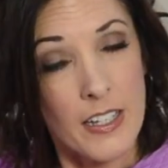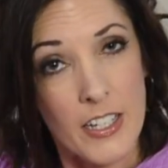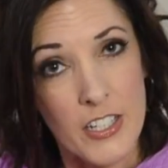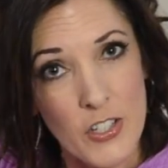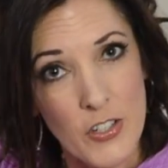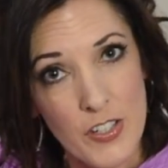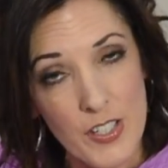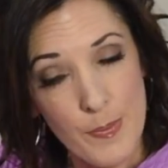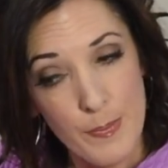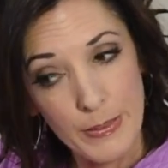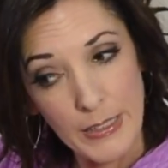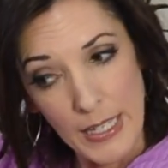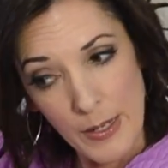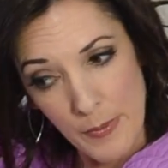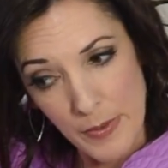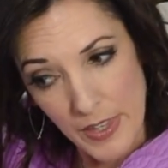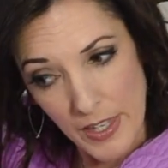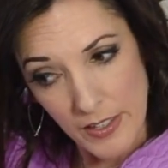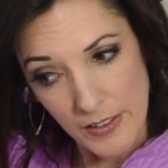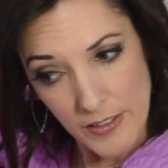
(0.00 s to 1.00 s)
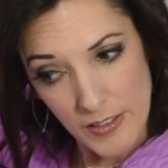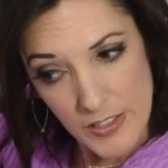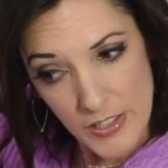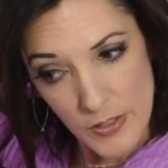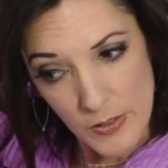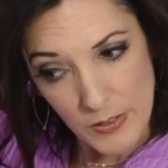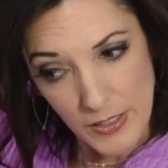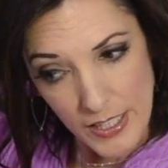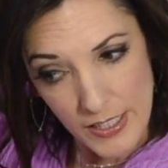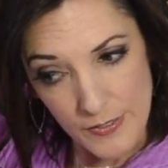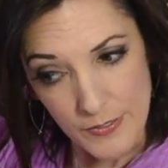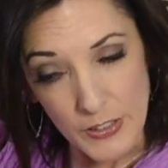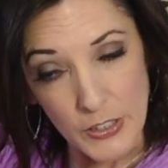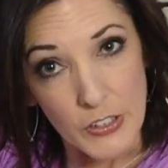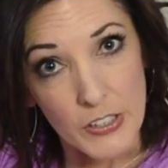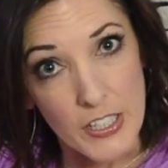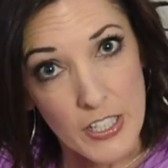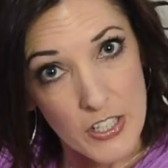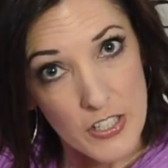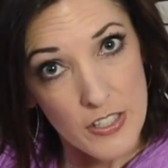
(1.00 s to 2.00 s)
And you just play with it and you kind of
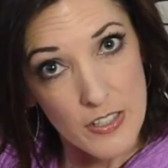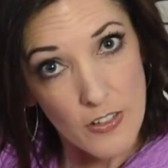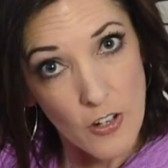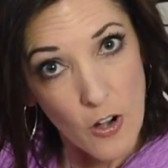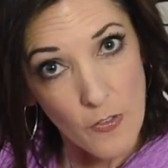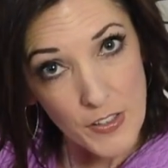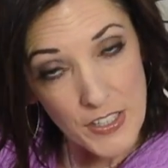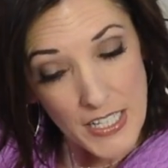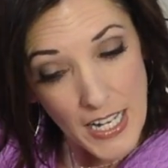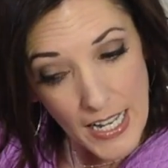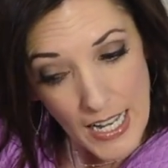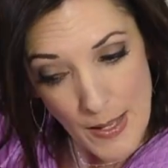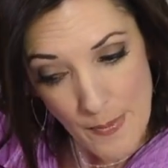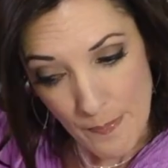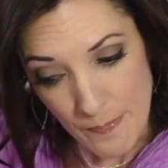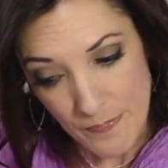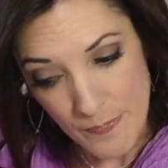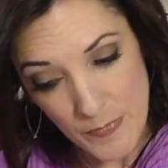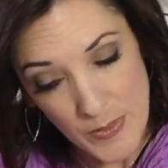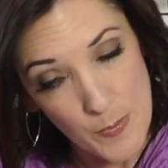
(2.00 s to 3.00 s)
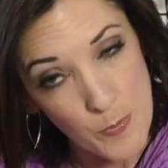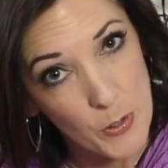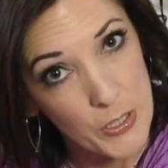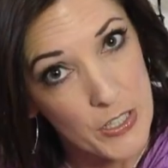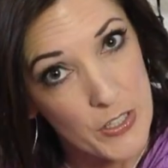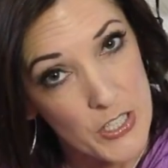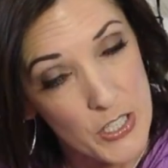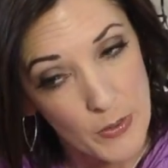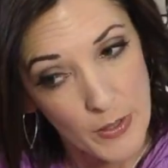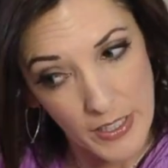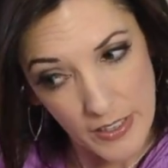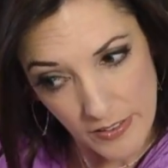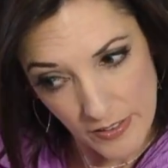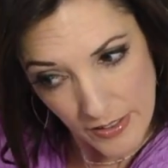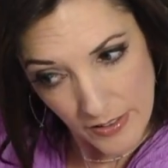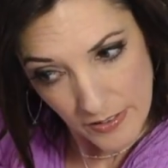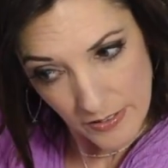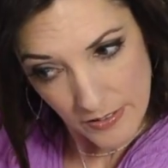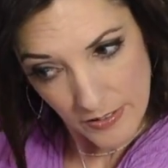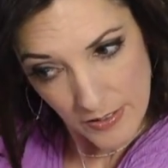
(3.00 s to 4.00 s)
learn it just over time. The more you do it,
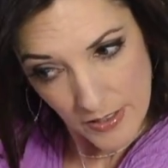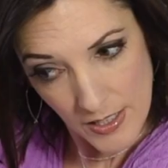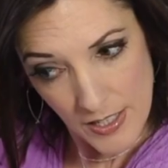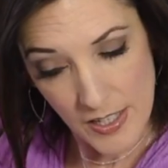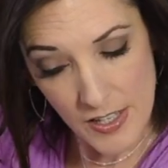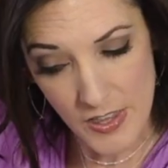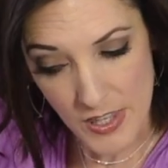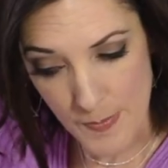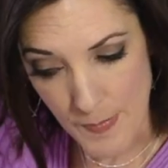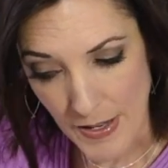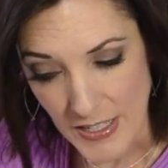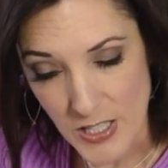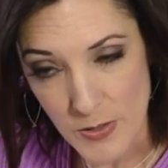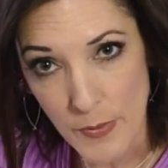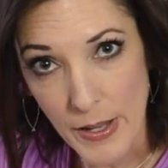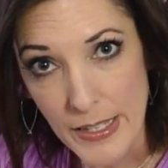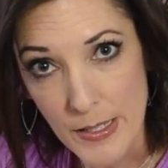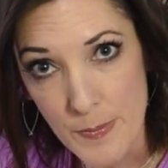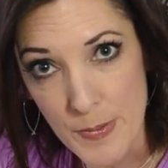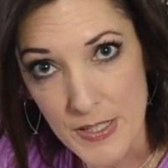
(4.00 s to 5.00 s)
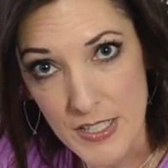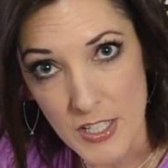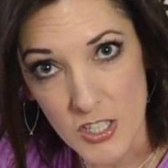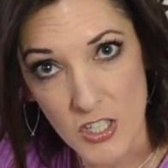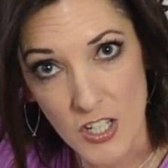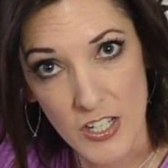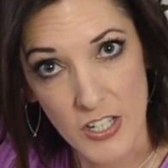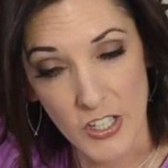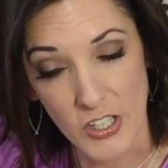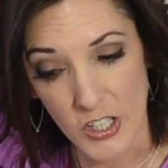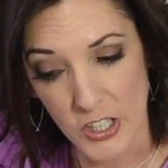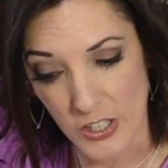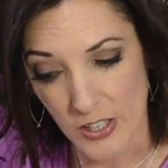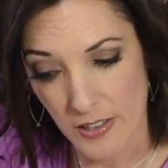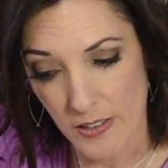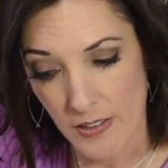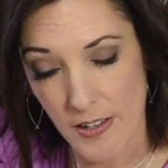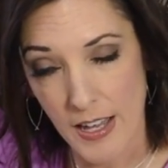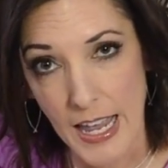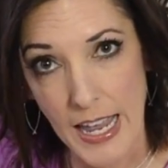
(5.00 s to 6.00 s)
the best way to position your
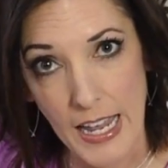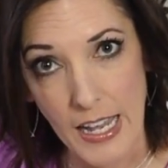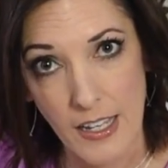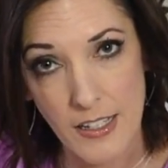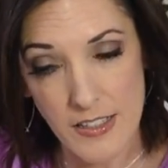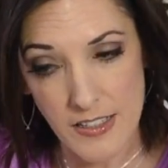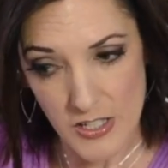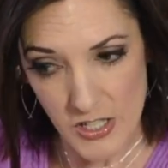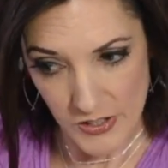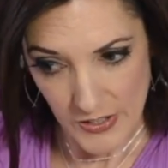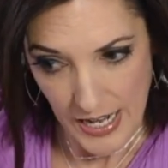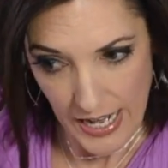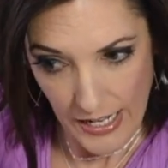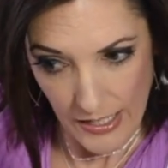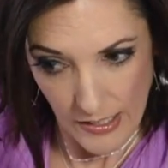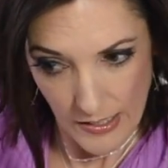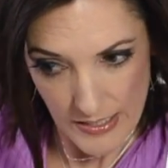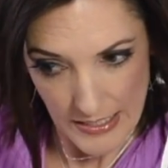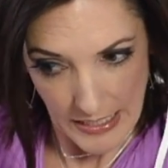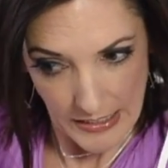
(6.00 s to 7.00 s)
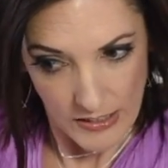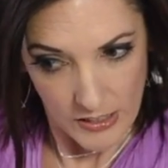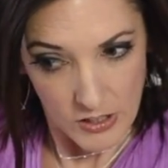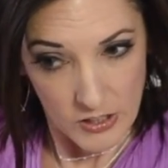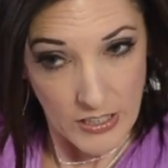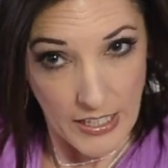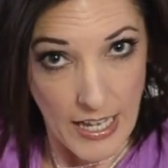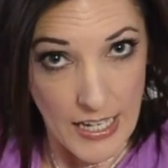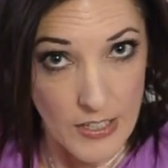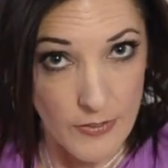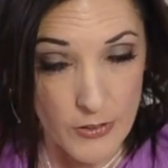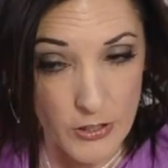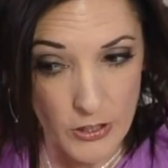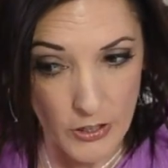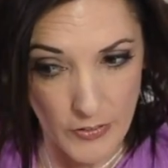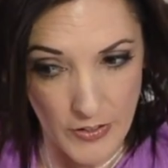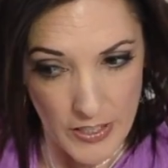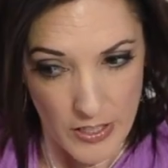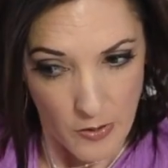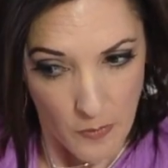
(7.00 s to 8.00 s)
hands and your hair to get the kind of
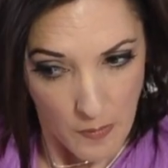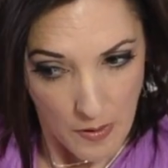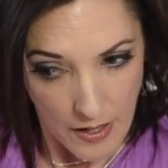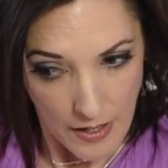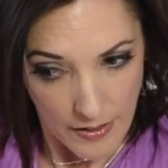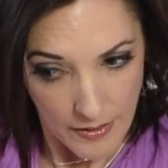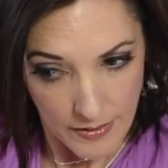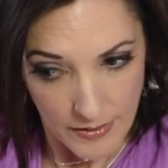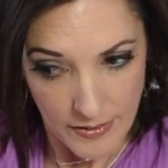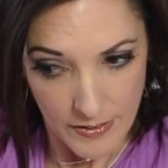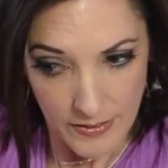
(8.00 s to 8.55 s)
curl that you want.